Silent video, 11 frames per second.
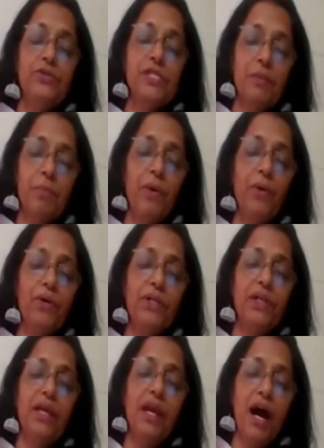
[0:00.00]
to
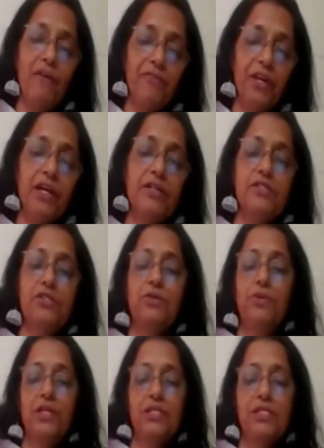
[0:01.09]
support the African
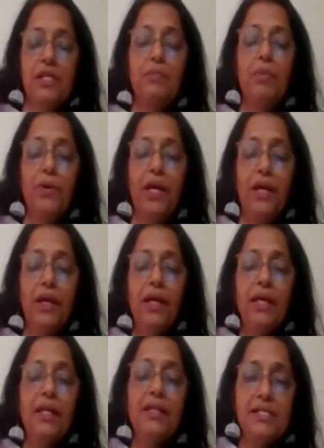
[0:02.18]
students in Pune
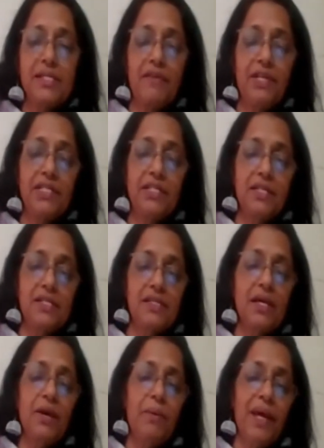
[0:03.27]
in the
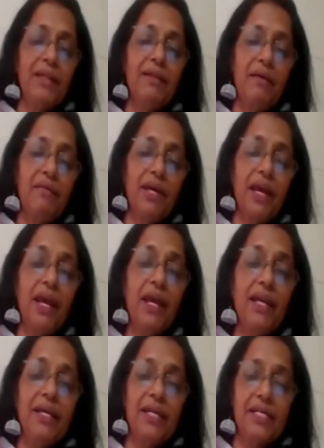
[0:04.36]
70s when they were
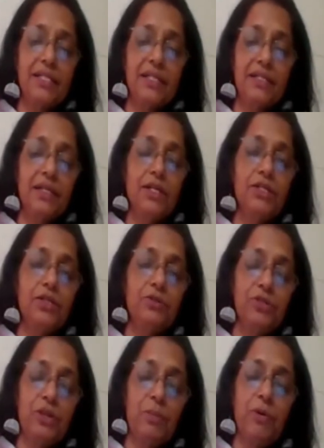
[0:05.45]
alienated due
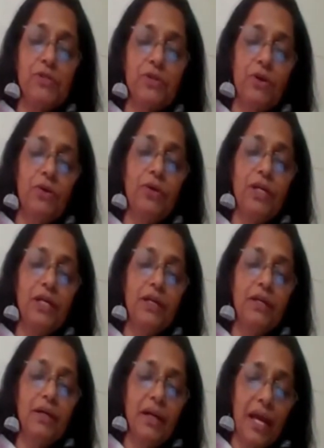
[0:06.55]
to the
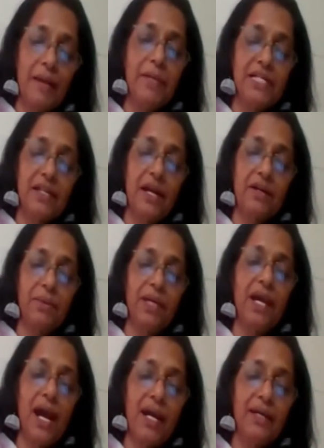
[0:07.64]
post-colonial climate that we
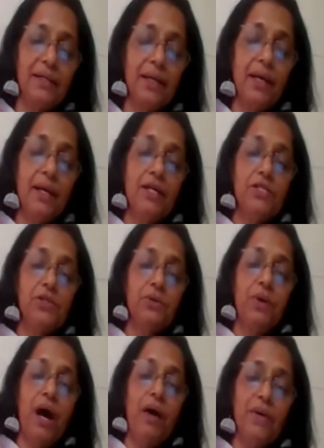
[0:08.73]
had.
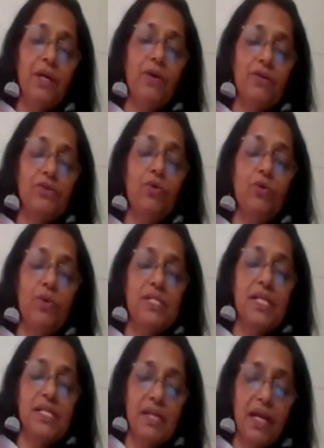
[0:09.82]
So our law school
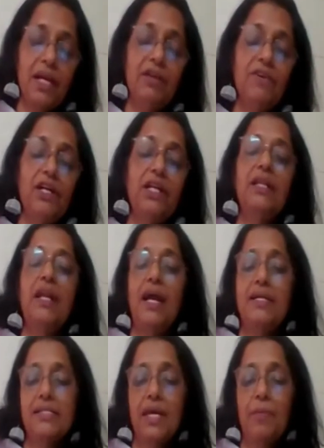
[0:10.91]
was the second one in the
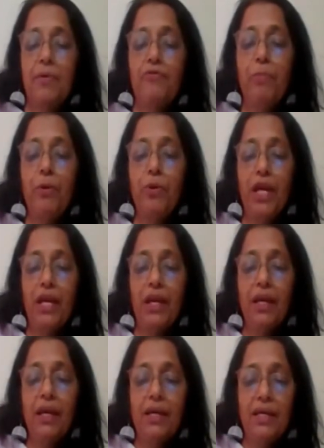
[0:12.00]
landscape of
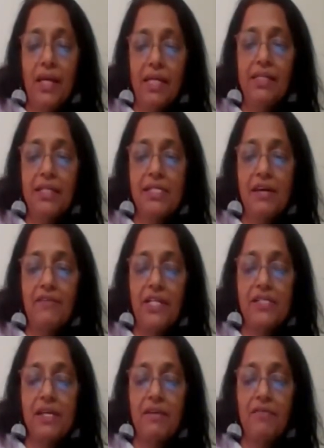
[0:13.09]
Pune in
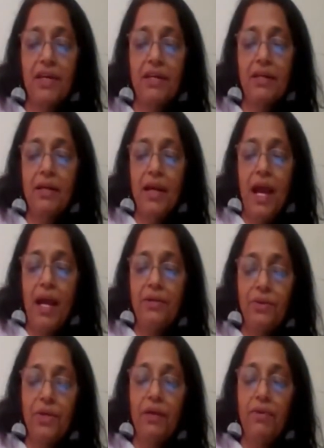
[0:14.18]
1977.
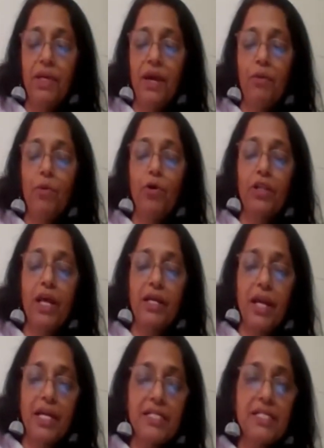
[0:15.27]
And today we have more than
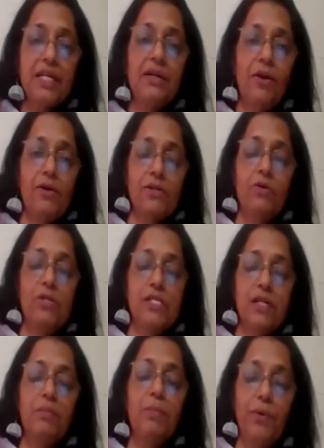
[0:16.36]
19 law schools
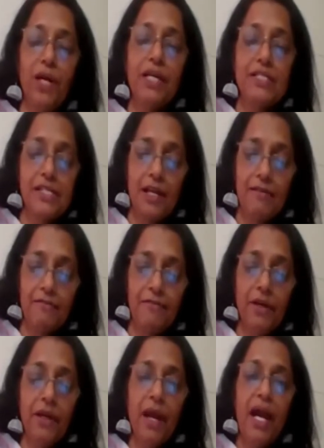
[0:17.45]
in Pune itself.
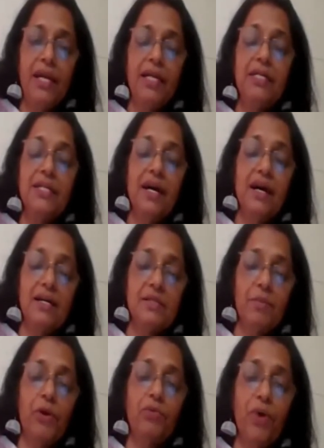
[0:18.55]
And India has
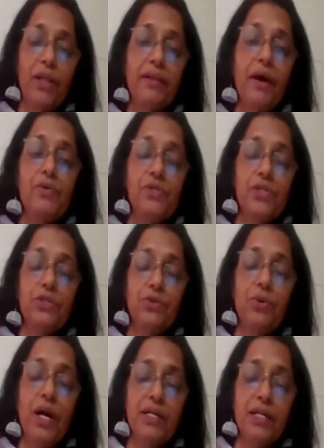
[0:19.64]
about
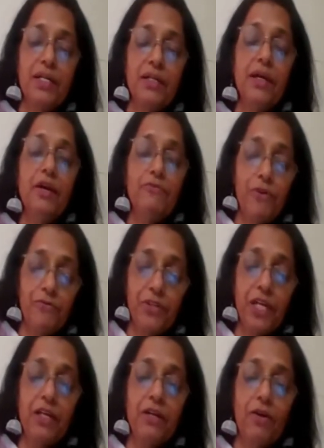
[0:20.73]

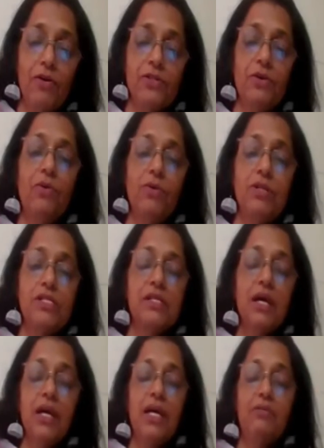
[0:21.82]
1,215 law schools
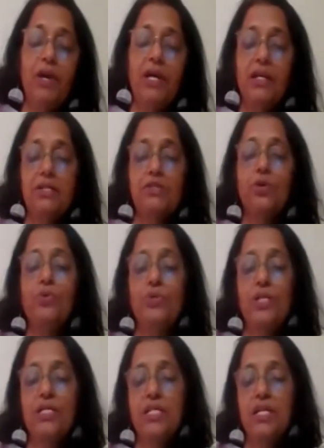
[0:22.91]
in various
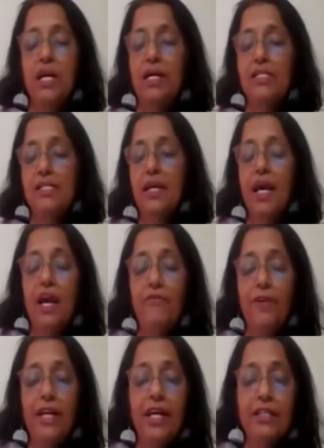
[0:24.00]
hues and shades
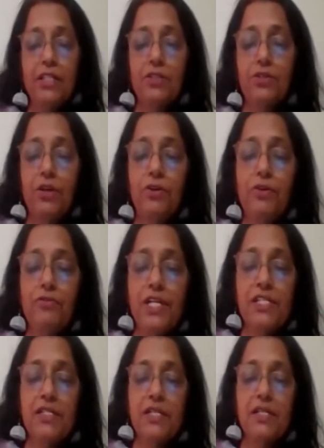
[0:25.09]
affiliated to the
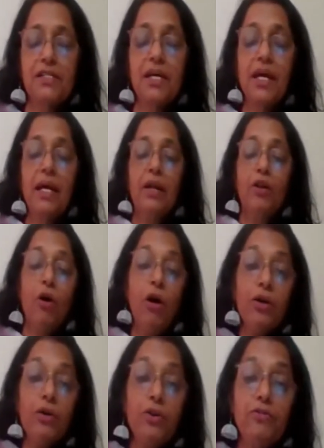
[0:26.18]
universities, law
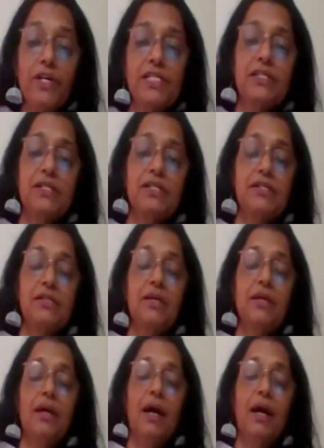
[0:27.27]
universities,